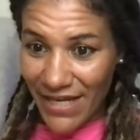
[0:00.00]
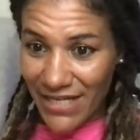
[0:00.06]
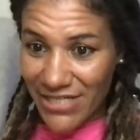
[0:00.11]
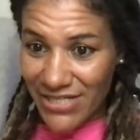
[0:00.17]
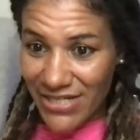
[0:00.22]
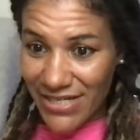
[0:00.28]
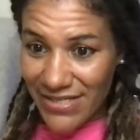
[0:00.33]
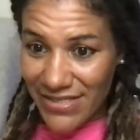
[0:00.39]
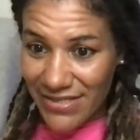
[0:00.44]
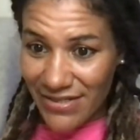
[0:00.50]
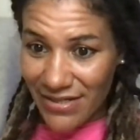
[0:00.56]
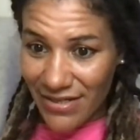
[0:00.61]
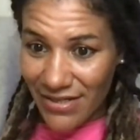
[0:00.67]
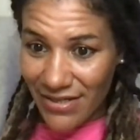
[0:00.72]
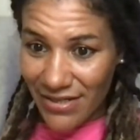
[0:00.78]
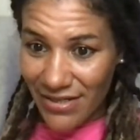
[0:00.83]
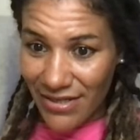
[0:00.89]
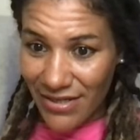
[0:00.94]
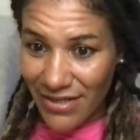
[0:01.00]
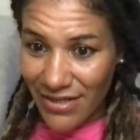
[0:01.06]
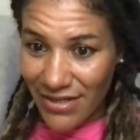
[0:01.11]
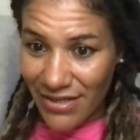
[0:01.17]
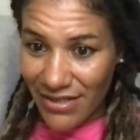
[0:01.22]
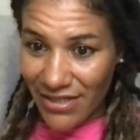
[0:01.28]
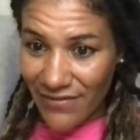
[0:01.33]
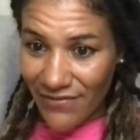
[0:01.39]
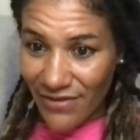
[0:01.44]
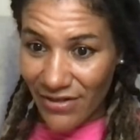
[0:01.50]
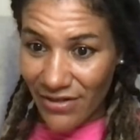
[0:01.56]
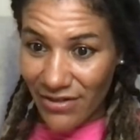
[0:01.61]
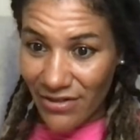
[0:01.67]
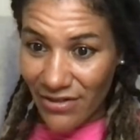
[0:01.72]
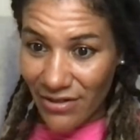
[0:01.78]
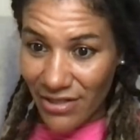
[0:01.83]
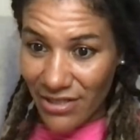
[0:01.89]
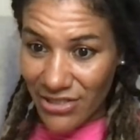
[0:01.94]
hey Jess, even
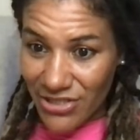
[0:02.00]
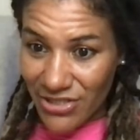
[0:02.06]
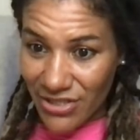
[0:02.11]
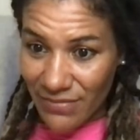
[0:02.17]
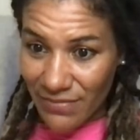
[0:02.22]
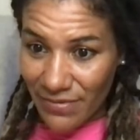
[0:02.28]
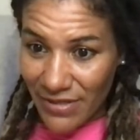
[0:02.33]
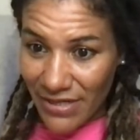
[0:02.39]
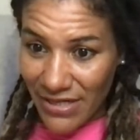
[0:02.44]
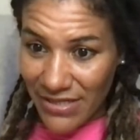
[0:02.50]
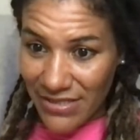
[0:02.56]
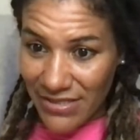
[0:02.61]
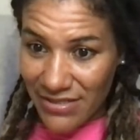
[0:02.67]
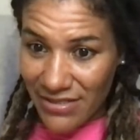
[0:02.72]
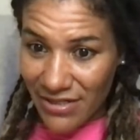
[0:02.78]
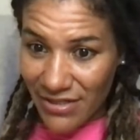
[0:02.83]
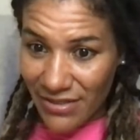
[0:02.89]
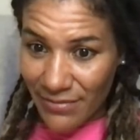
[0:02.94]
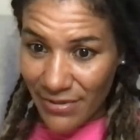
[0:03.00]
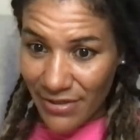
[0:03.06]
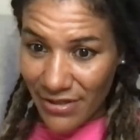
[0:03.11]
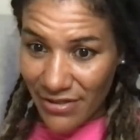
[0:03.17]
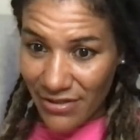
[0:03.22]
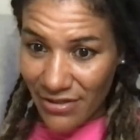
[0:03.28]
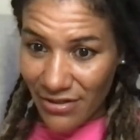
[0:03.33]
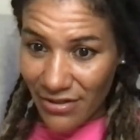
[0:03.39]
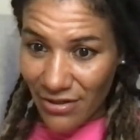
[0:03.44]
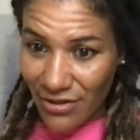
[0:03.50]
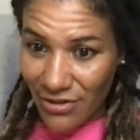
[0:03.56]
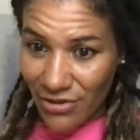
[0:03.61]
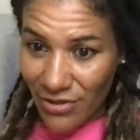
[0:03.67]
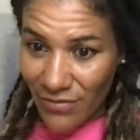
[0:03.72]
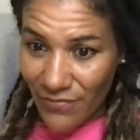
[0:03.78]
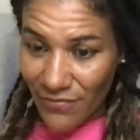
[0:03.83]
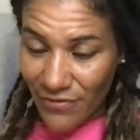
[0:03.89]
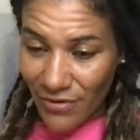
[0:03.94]
Dollar Tree price here in America gone
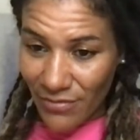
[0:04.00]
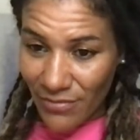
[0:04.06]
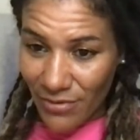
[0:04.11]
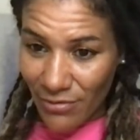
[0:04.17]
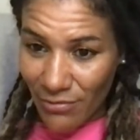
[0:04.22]
up from